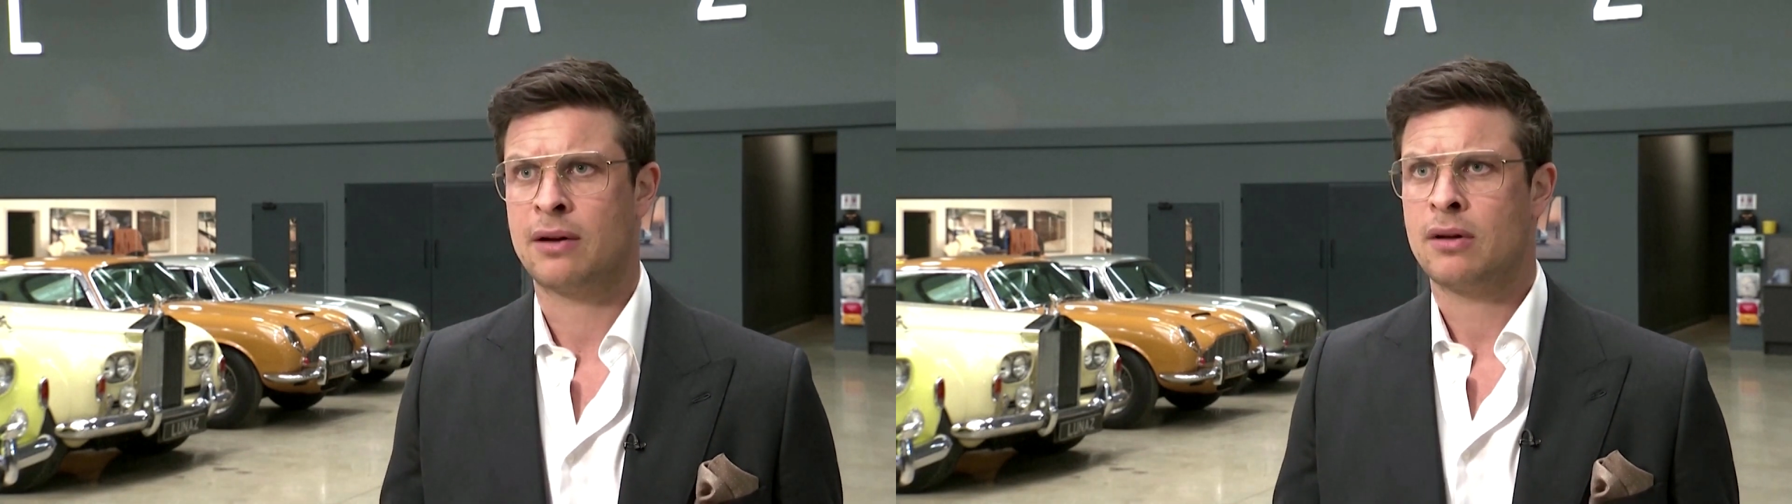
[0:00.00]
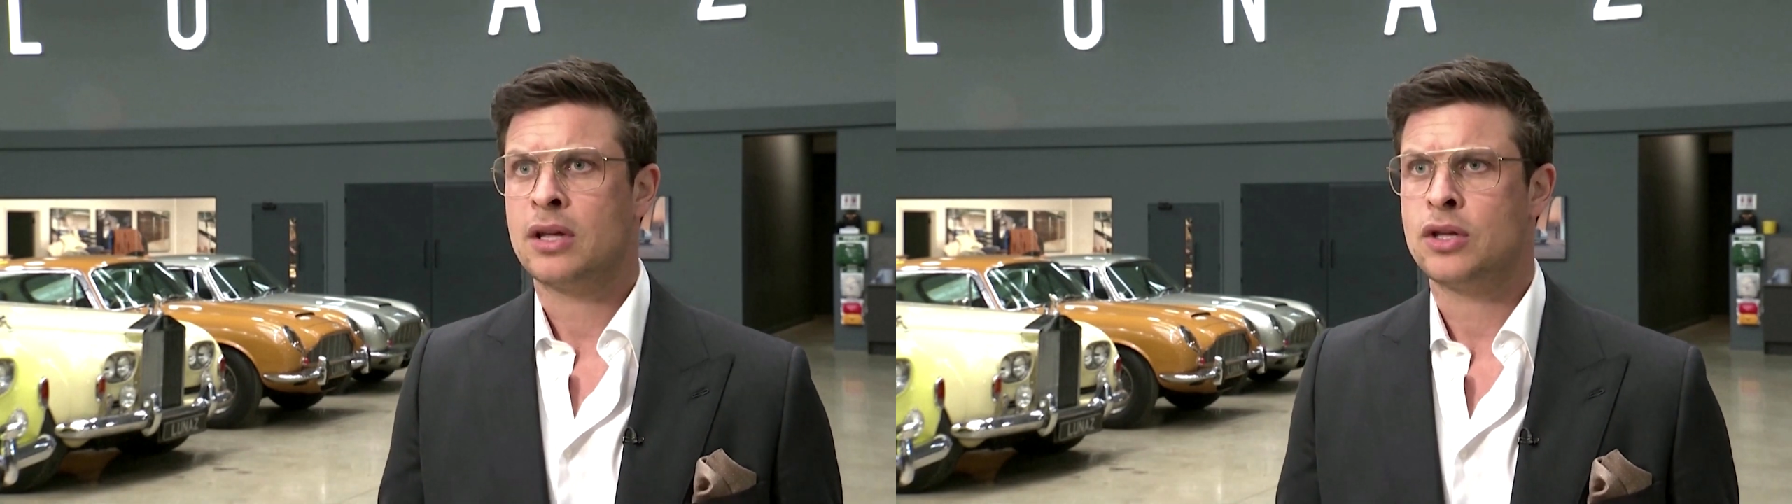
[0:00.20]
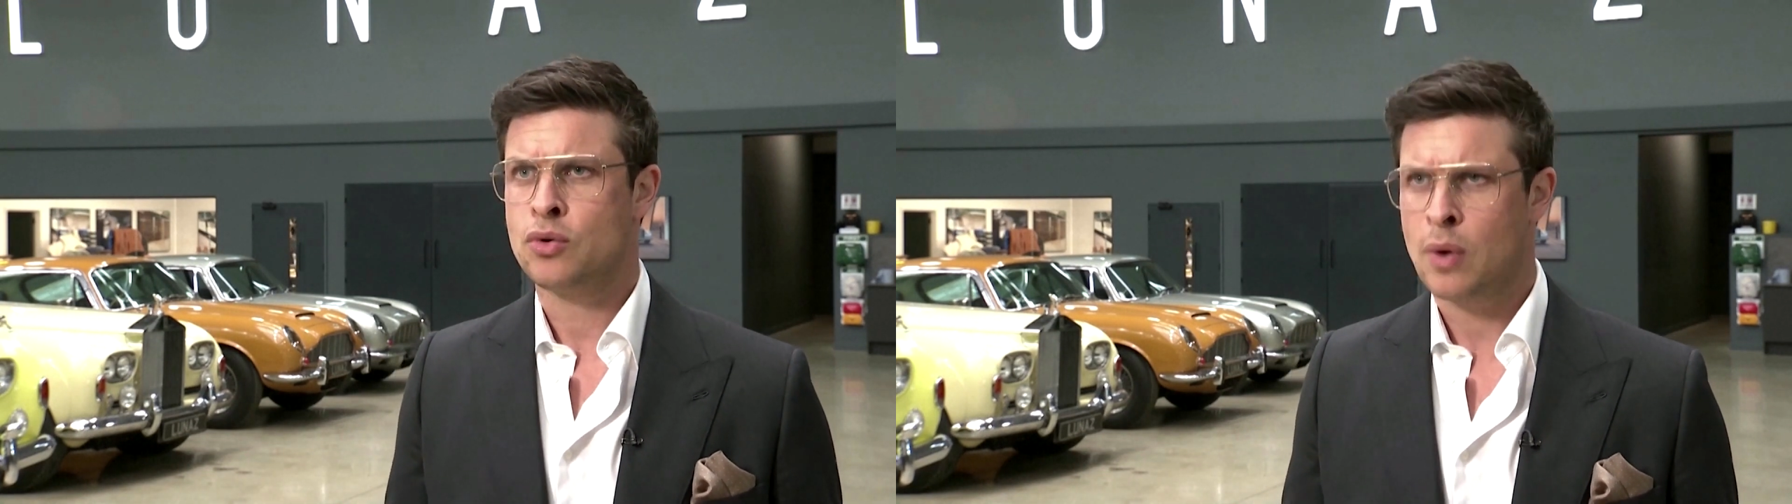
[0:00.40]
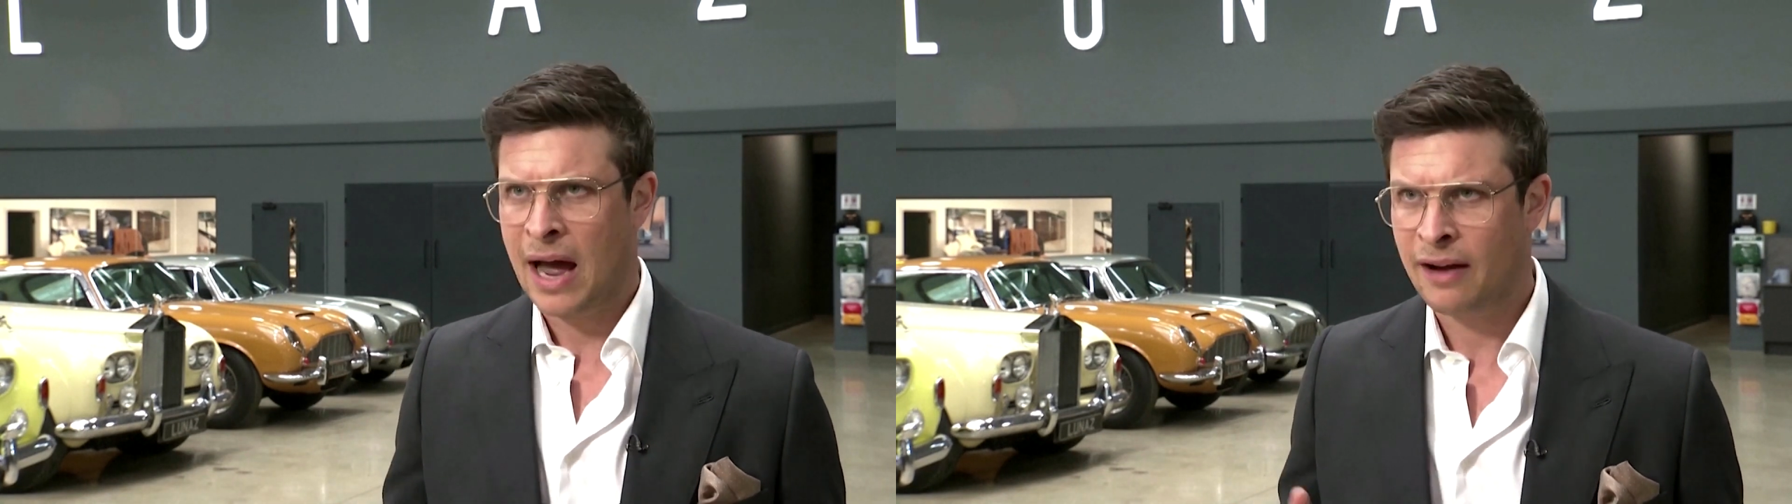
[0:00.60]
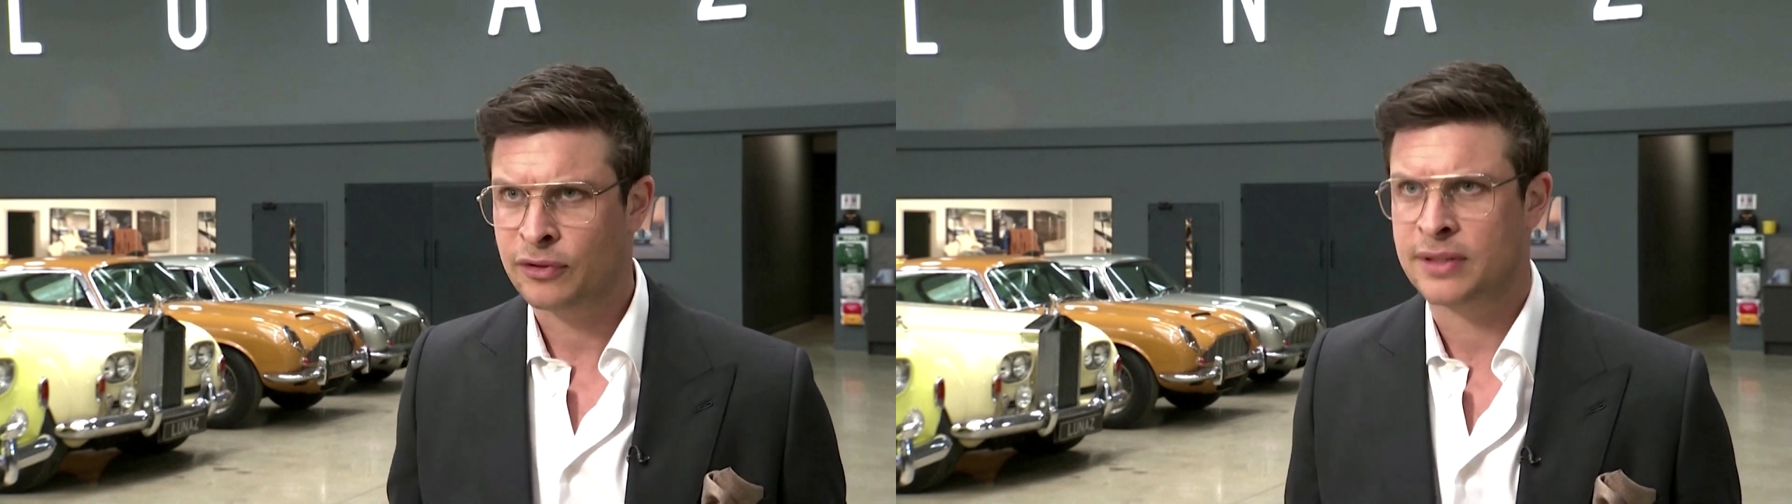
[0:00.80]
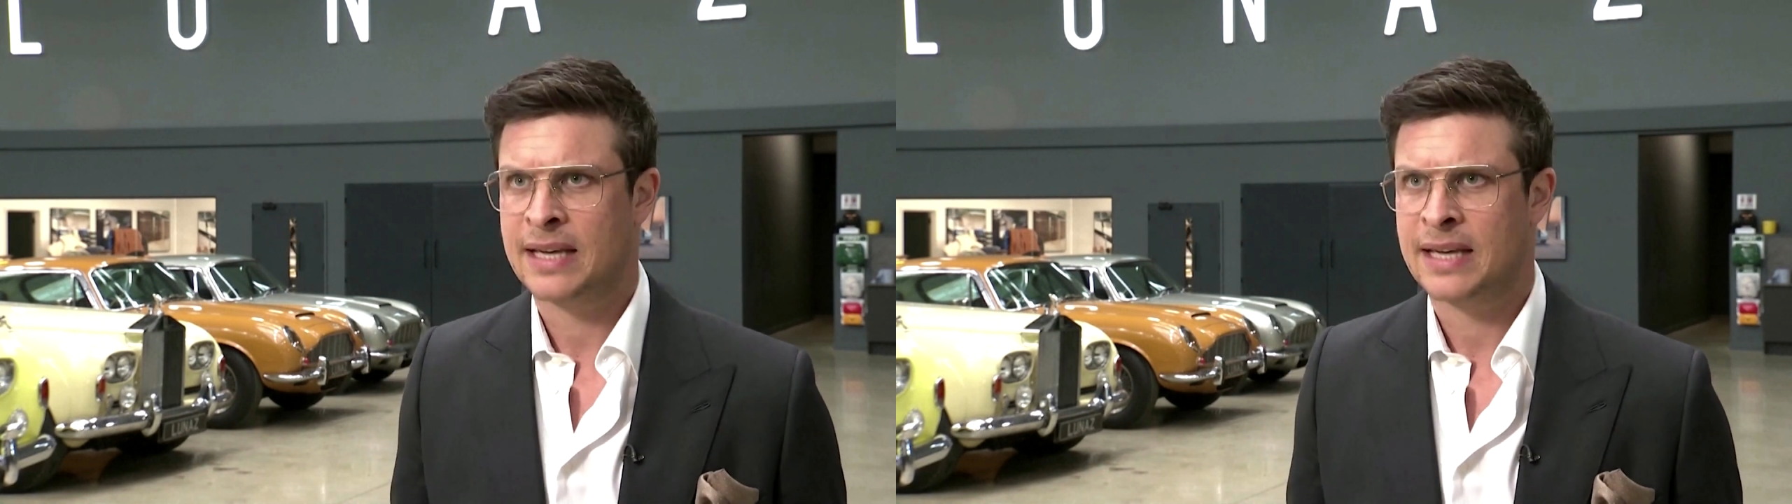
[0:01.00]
Now, you have to